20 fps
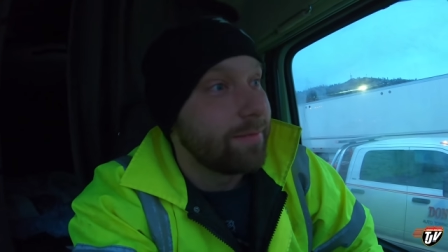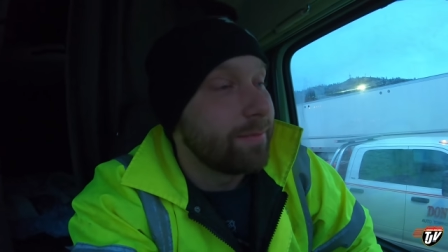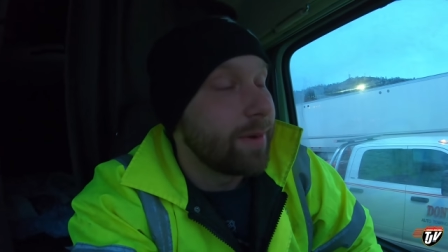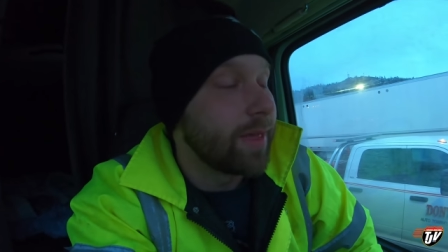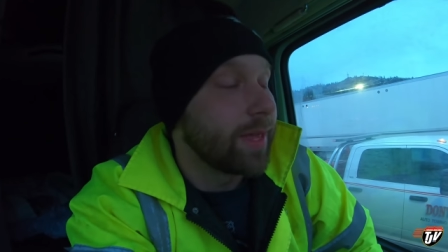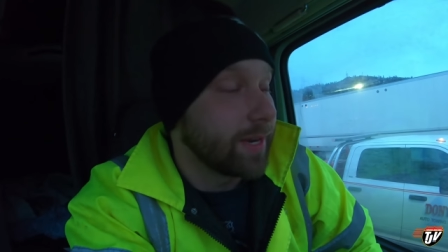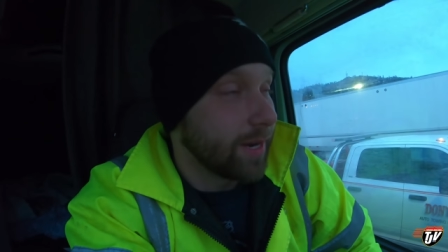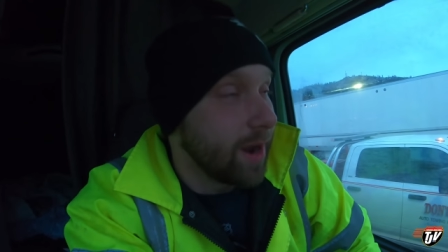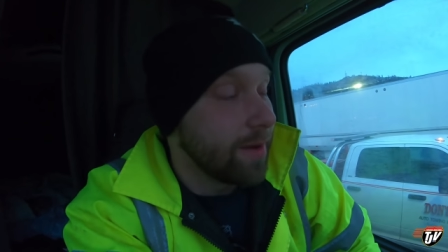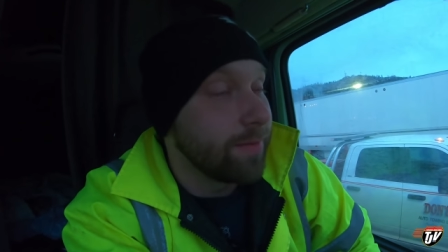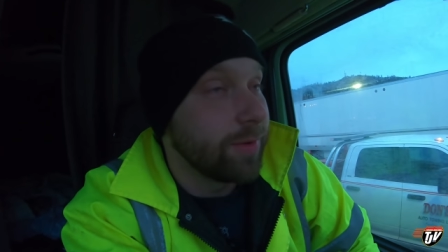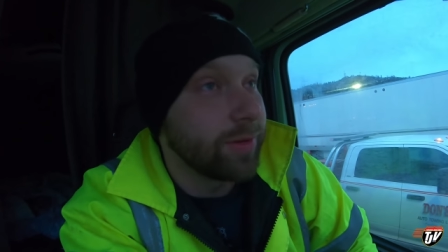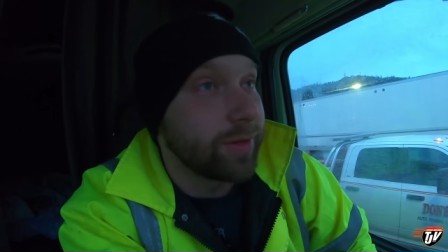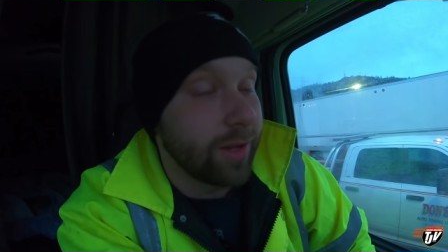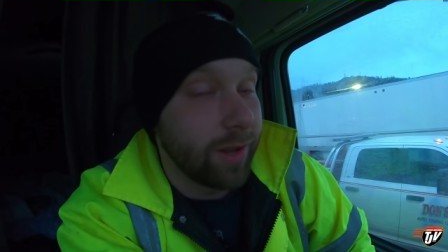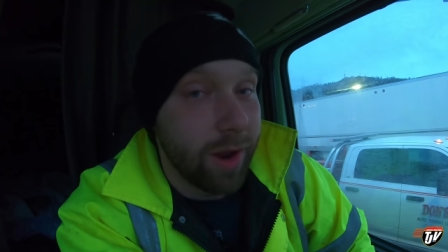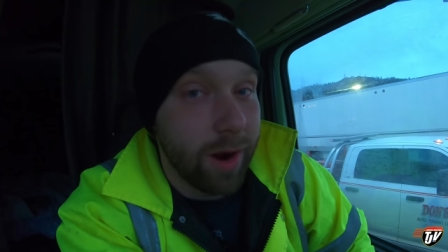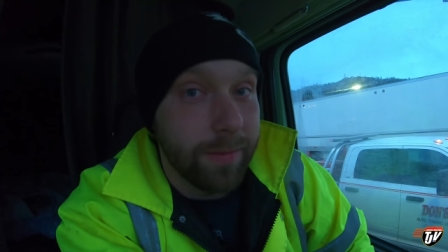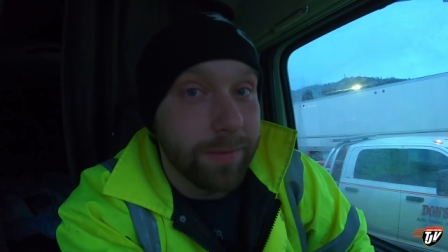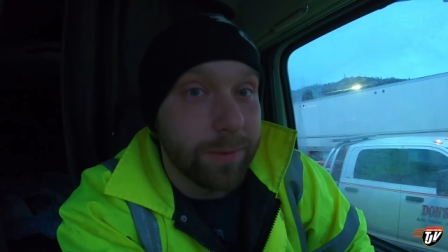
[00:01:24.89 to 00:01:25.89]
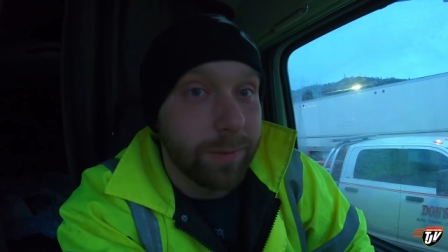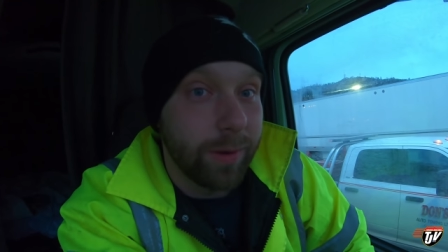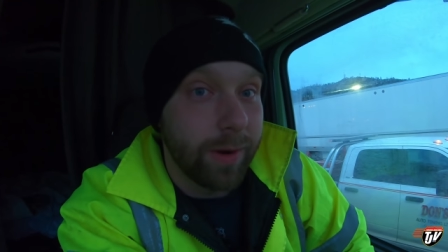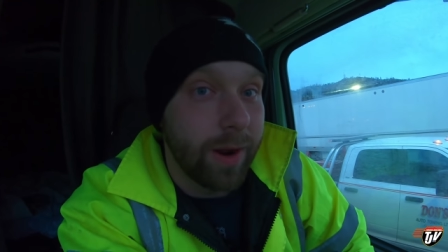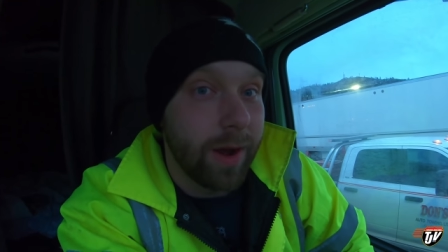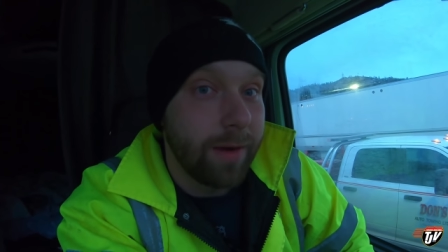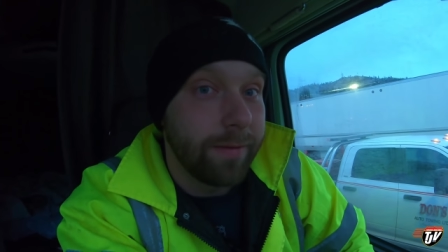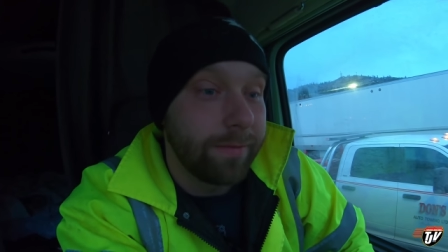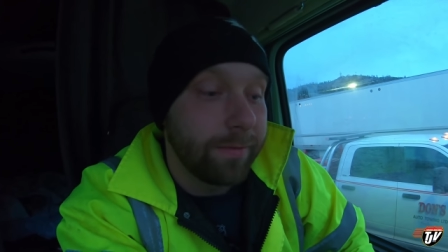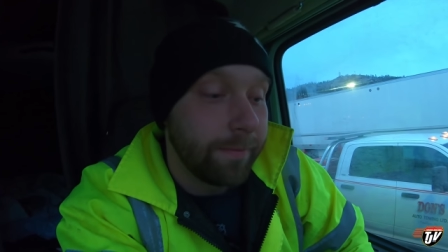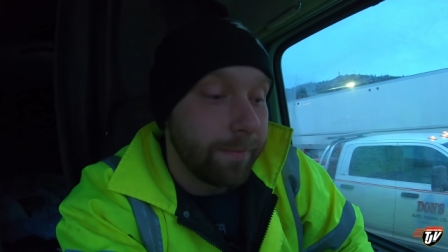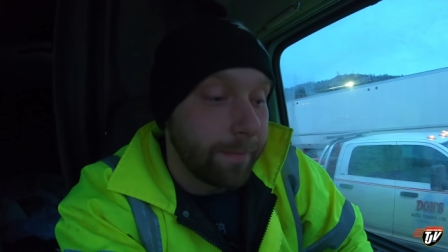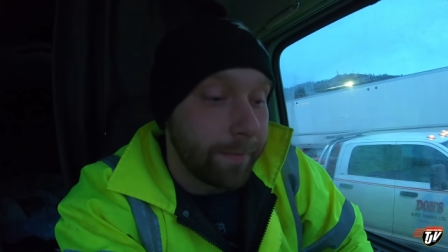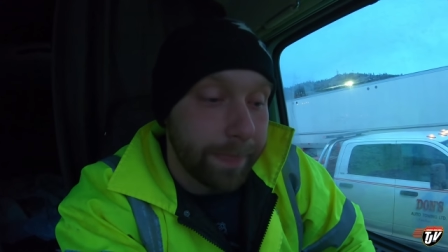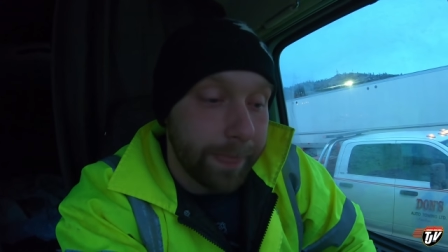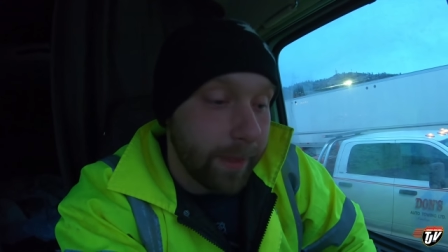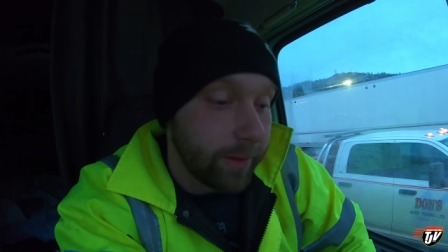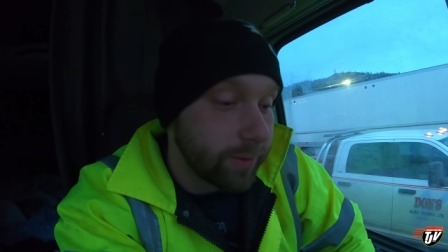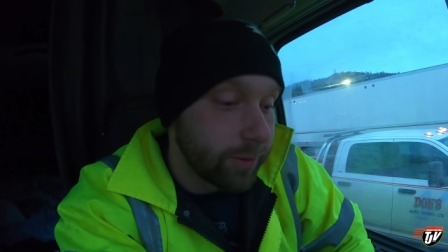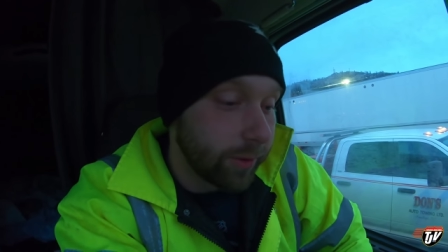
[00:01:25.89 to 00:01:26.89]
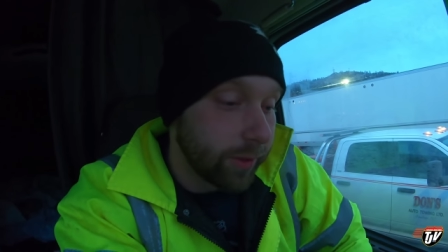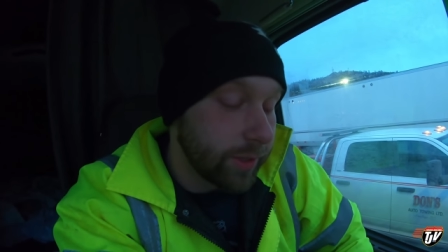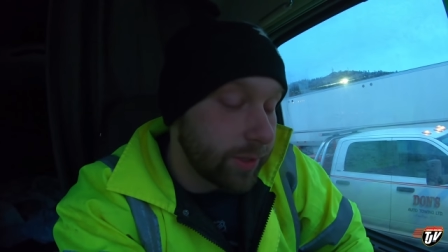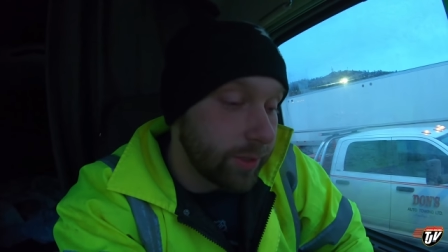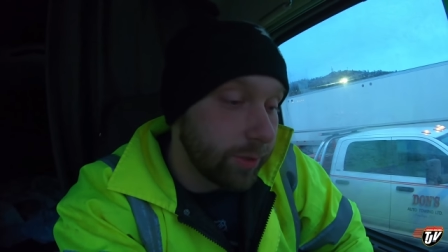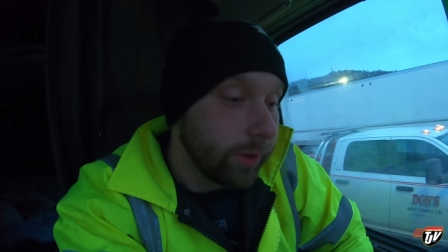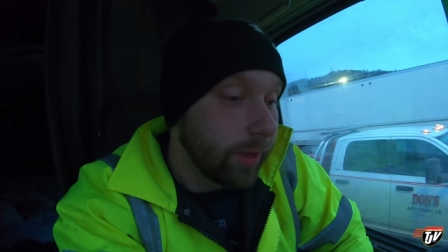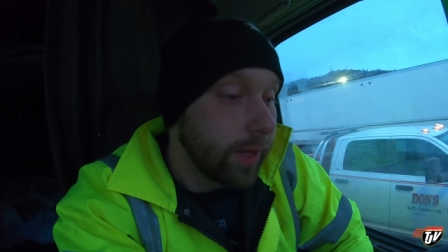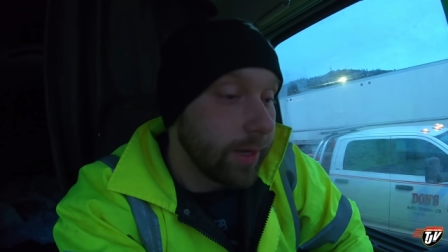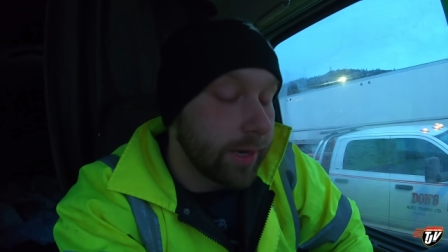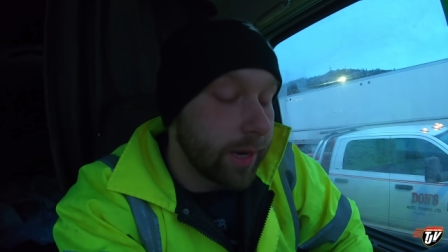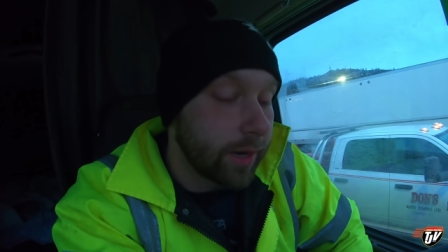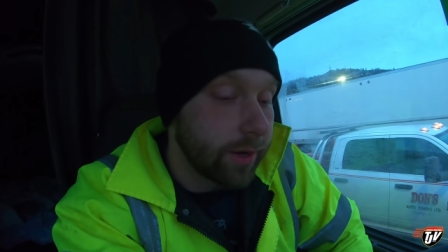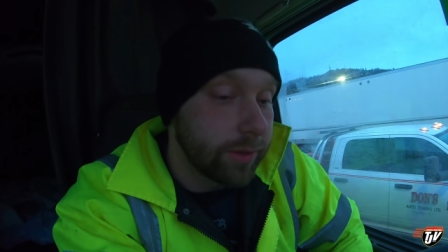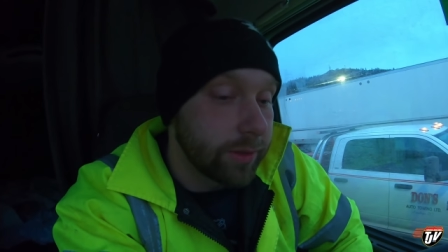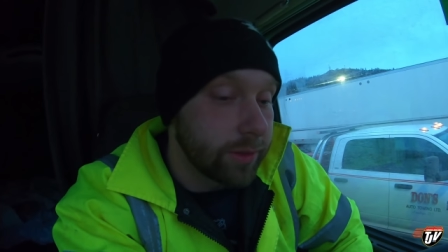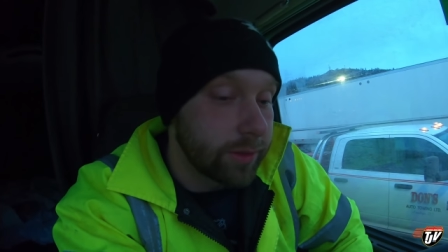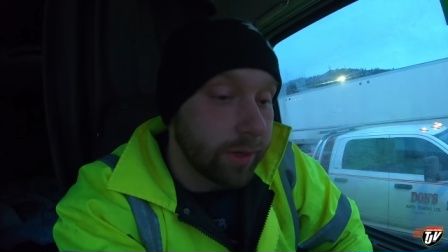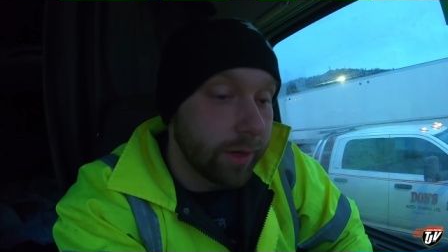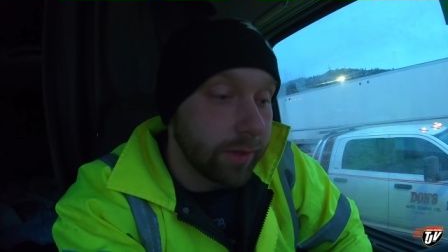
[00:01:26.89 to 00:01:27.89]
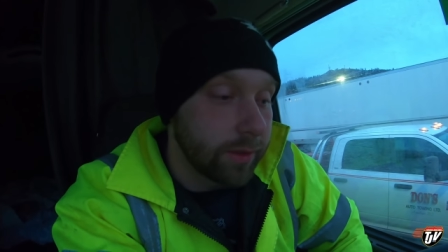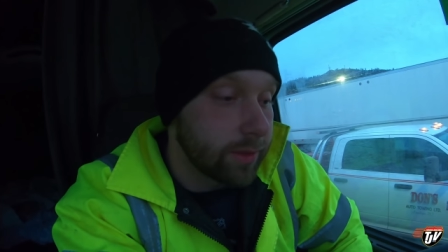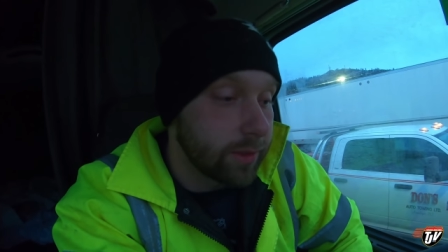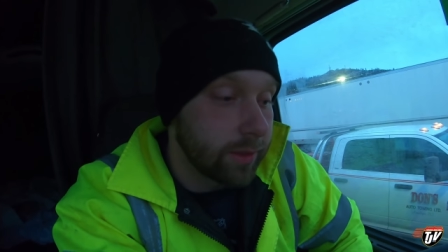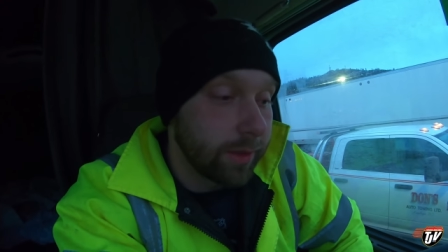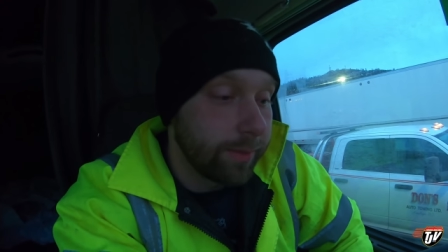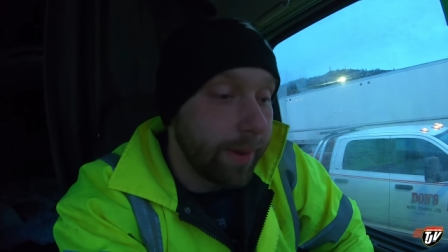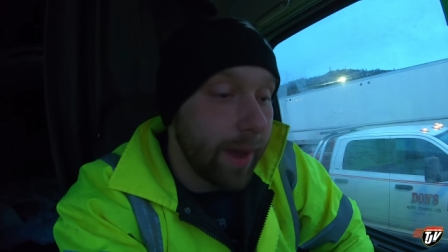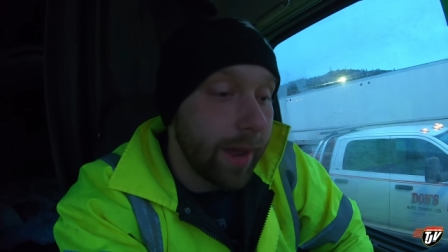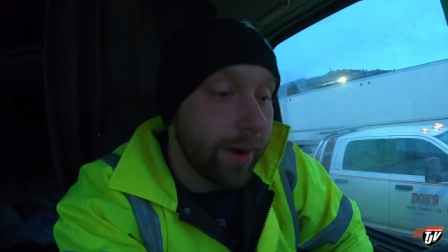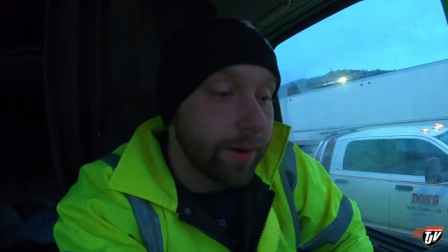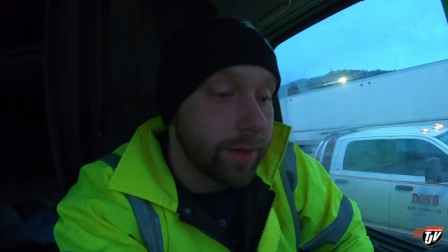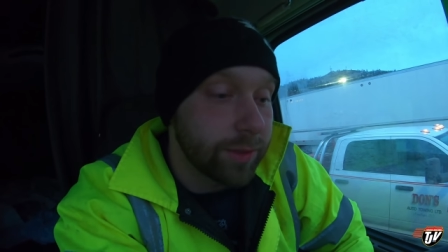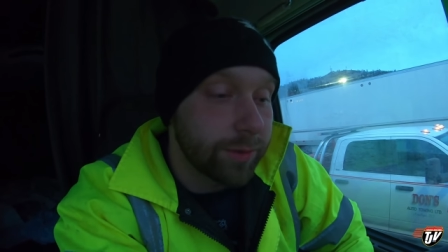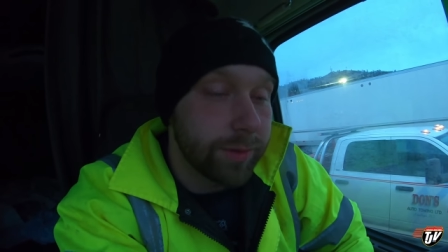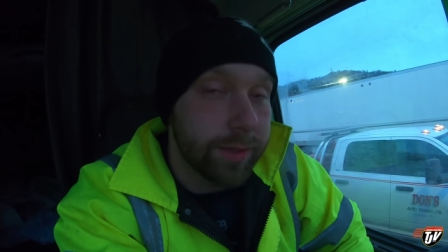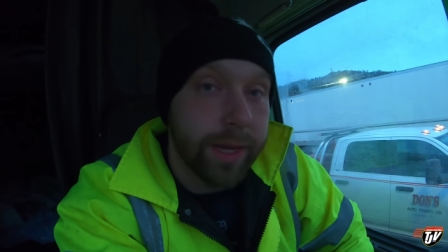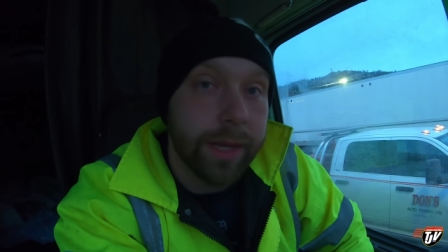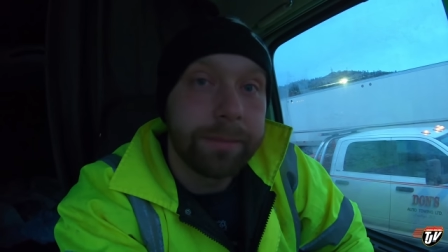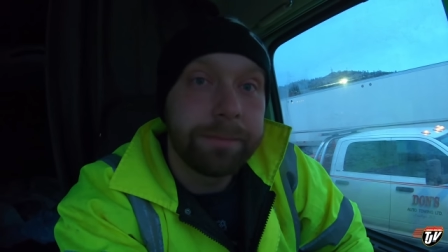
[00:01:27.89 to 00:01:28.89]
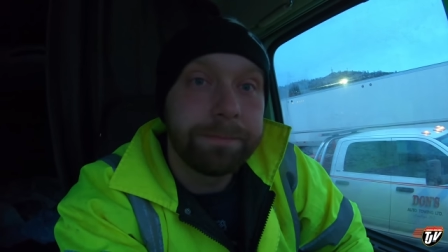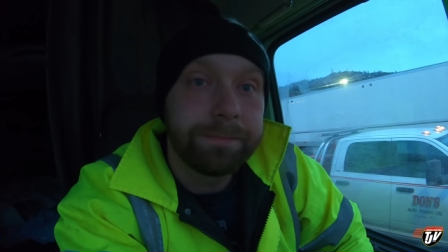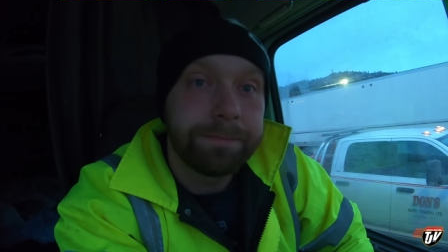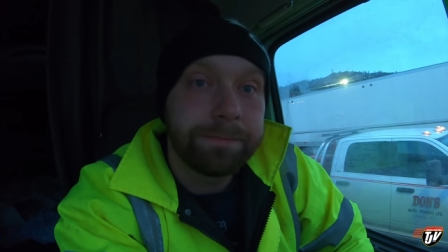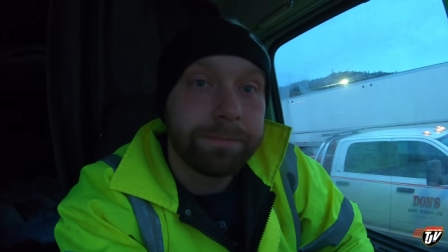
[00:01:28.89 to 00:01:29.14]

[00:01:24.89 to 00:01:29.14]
By the time those alarms went off, it was already too late and I couldn't start this thing. The batteries were dead.